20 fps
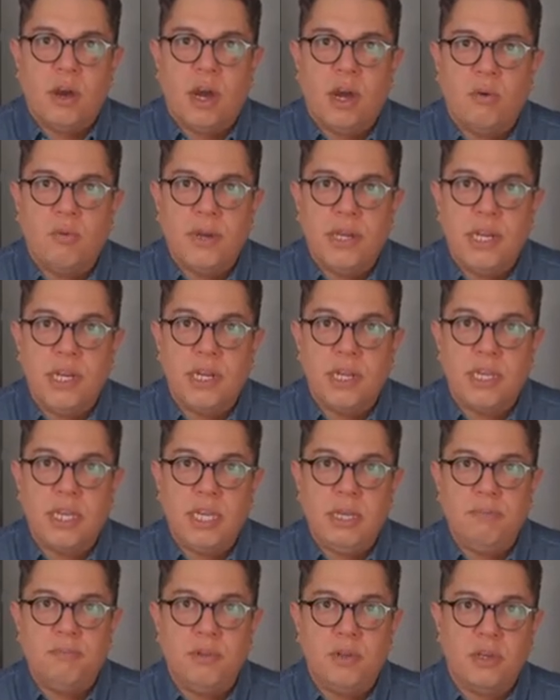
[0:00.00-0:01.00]
we need to
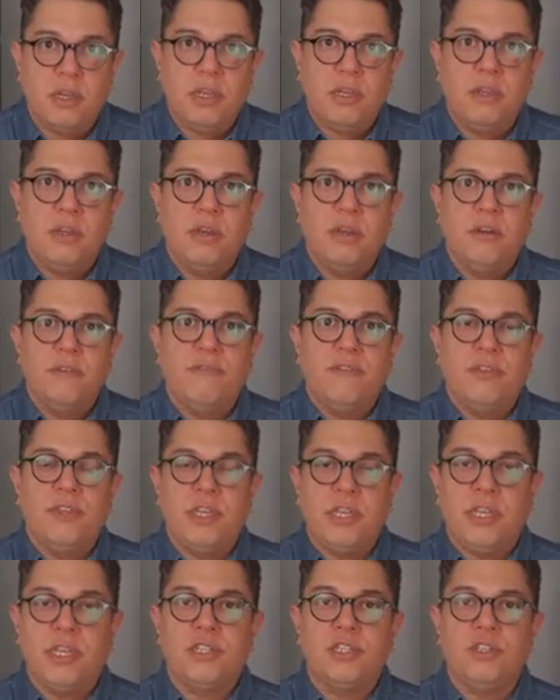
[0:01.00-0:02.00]
keep looking for
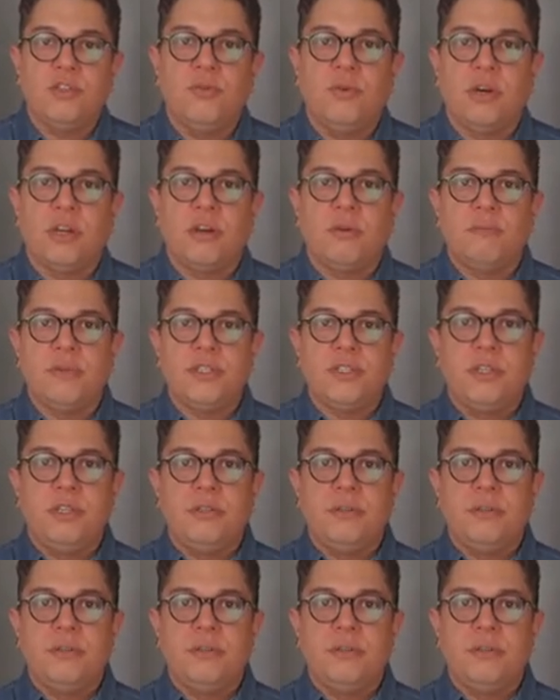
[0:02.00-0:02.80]
the issue on our machine.